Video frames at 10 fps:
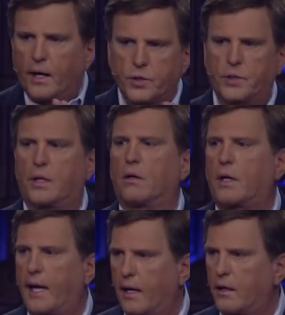else that you're
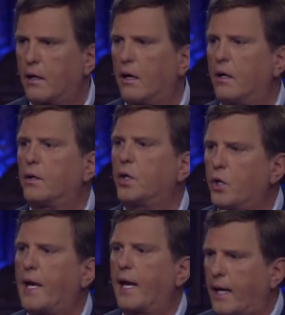counting on,
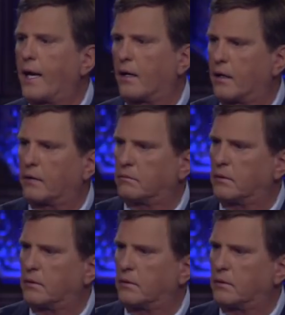you can't count on it.